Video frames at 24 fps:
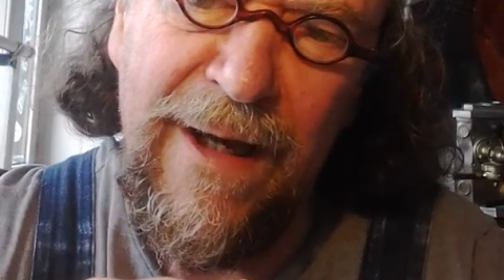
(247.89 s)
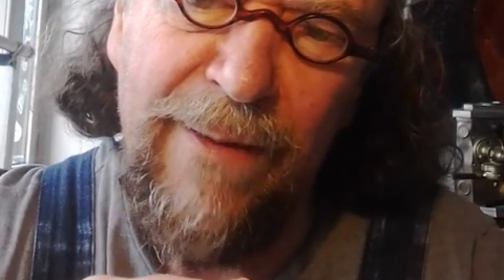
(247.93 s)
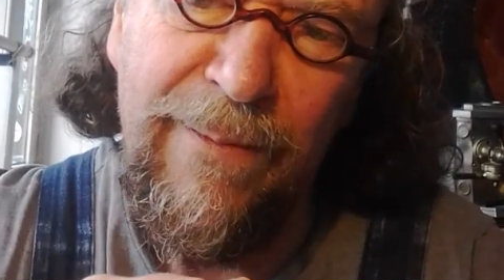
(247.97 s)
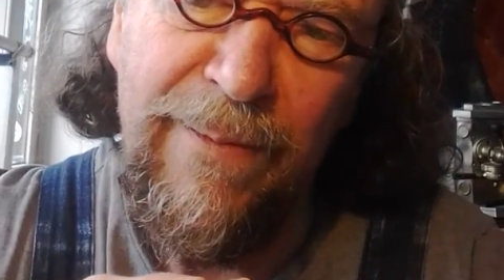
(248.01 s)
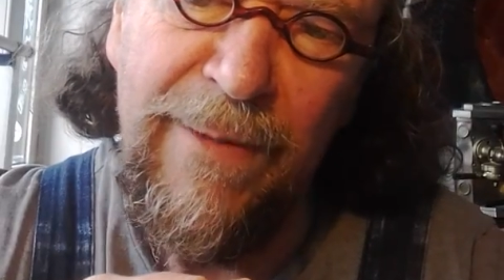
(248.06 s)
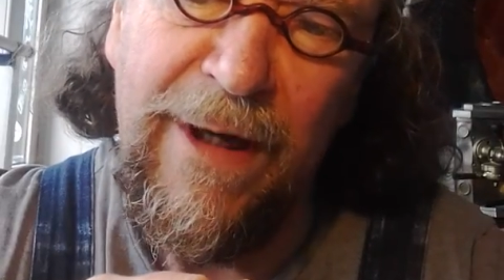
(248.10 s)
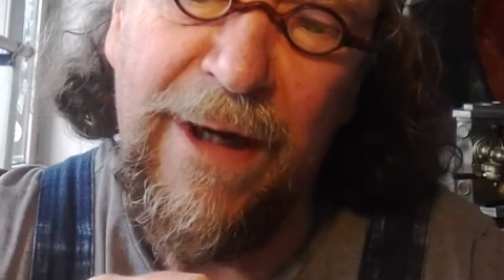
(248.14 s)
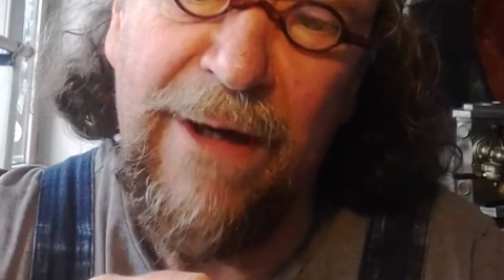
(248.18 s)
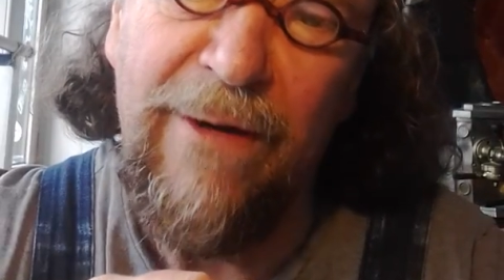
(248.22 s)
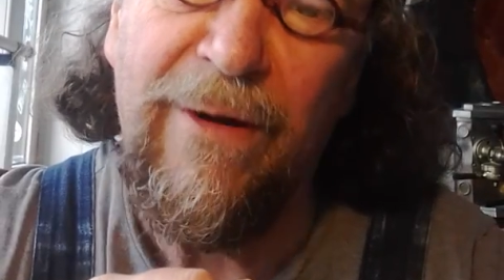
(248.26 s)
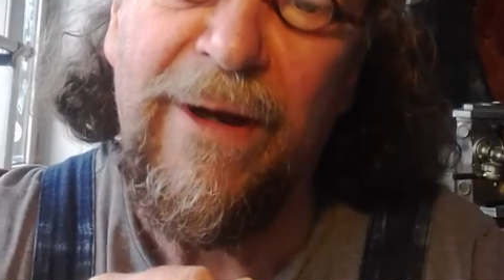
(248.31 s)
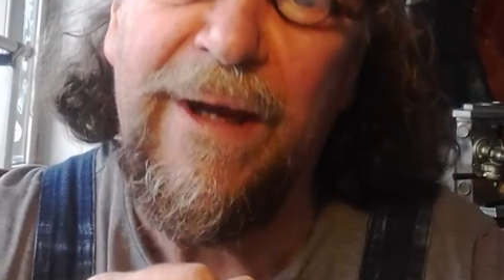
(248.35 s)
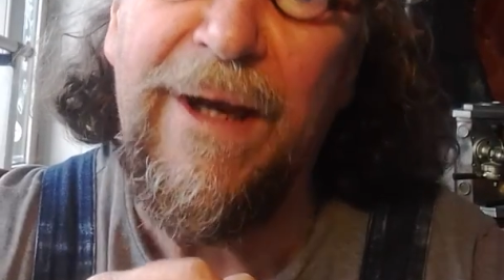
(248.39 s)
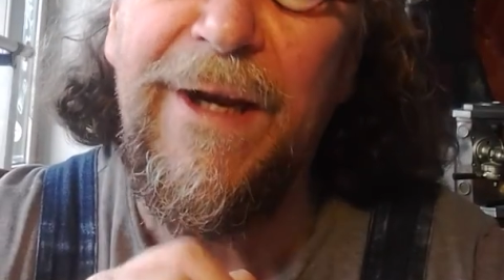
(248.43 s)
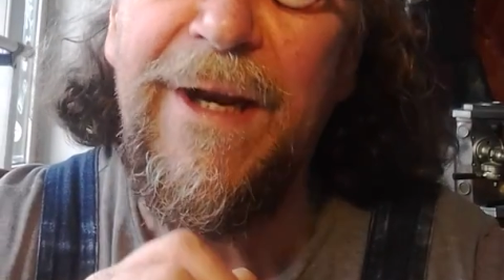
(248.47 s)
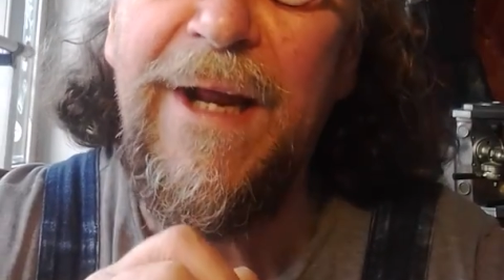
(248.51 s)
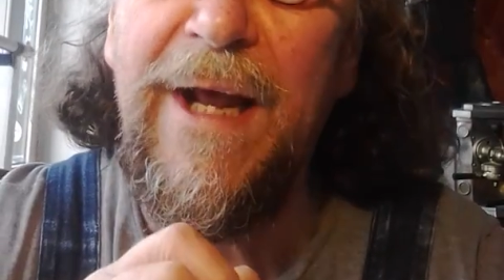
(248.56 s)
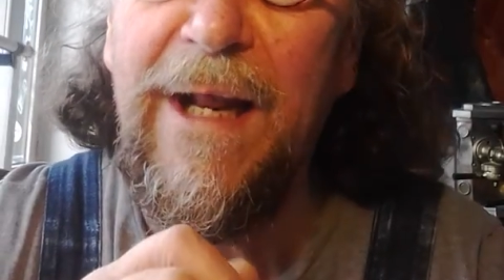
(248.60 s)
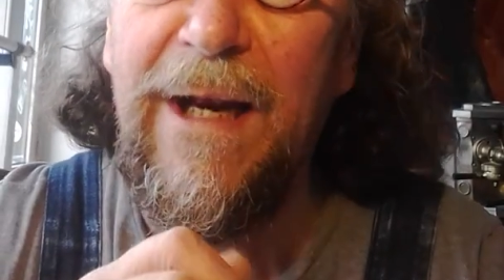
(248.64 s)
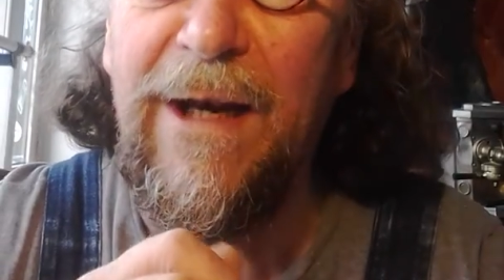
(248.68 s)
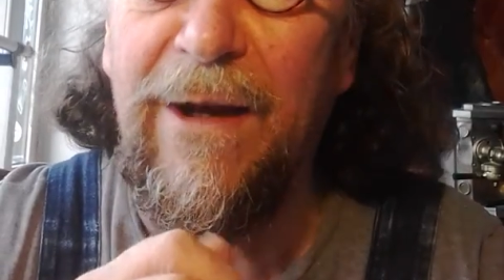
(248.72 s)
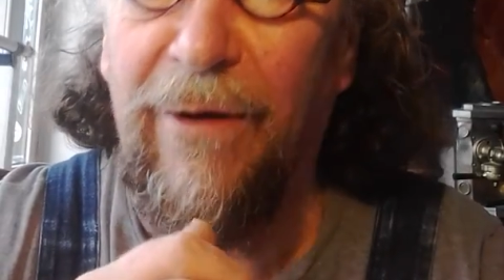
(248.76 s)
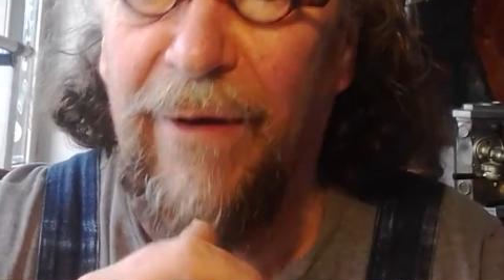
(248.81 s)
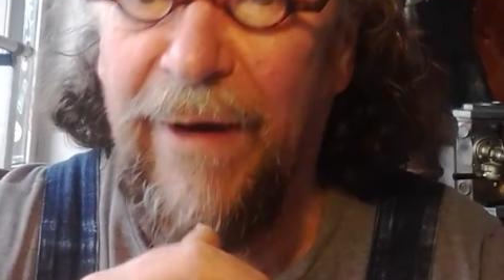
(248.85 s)
company like an
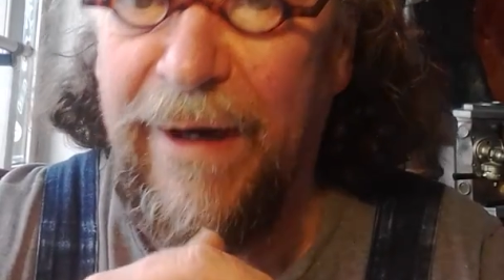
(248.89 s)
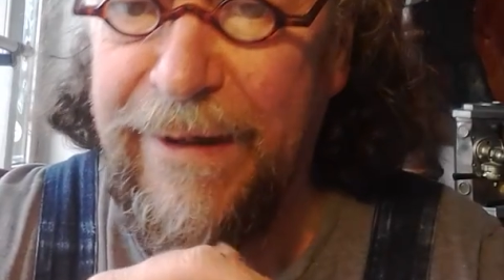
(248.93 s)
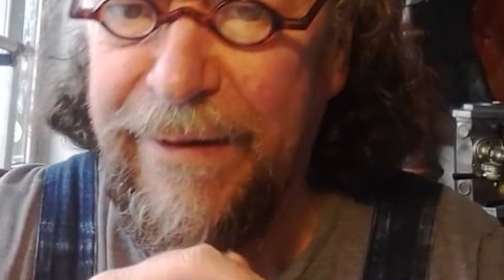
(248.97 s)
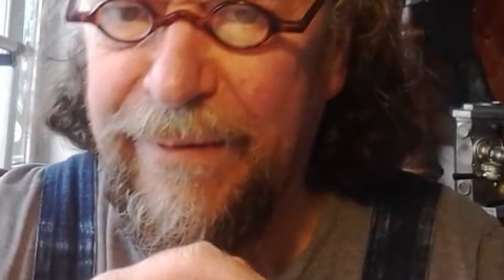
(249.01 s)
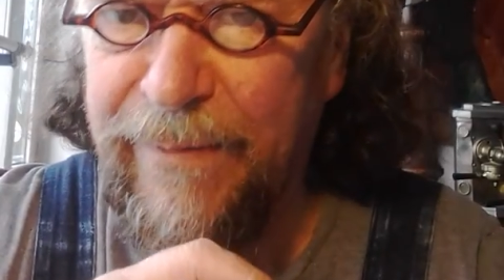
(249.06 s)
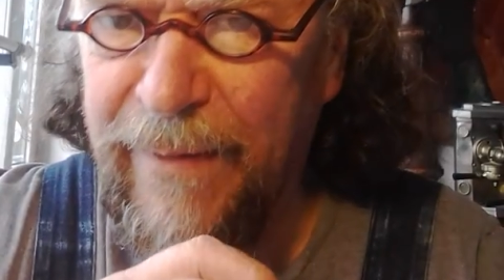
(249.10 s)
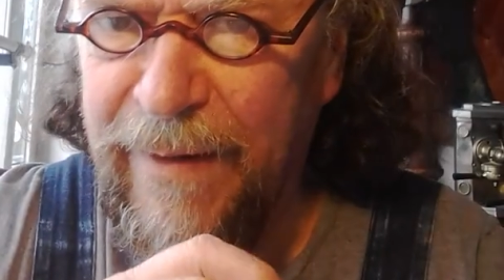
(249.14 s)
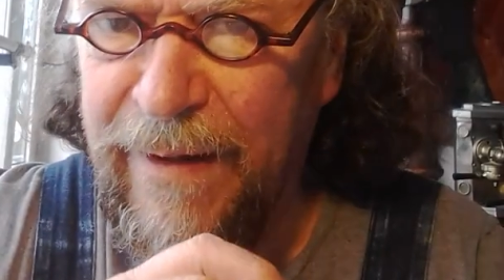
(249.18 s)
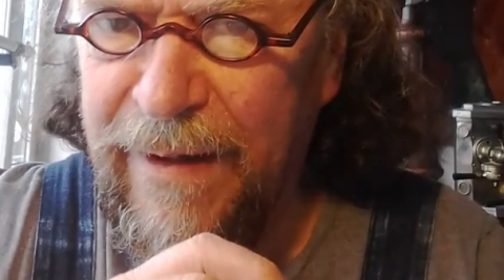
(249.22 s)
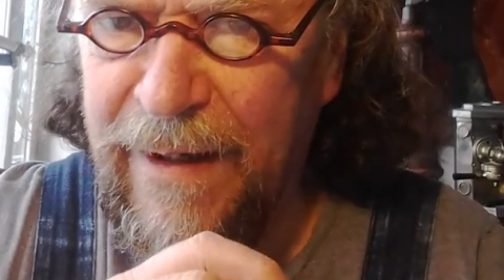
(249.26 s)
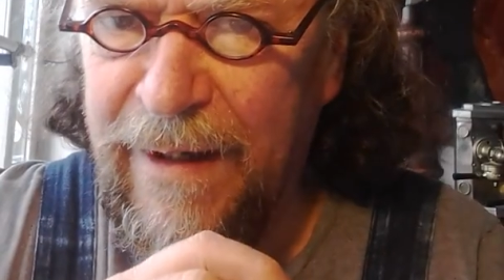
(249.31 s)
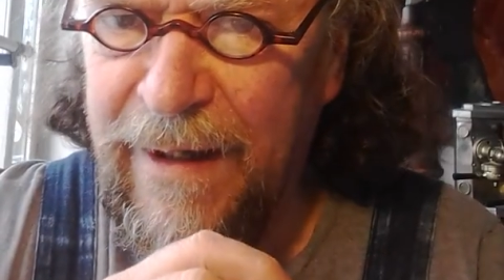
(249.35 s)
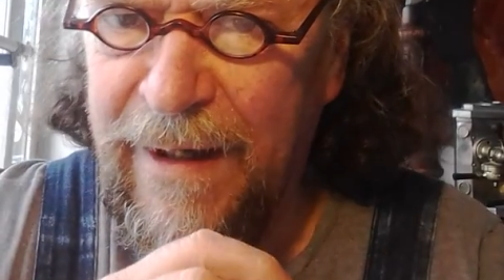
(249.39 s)
airline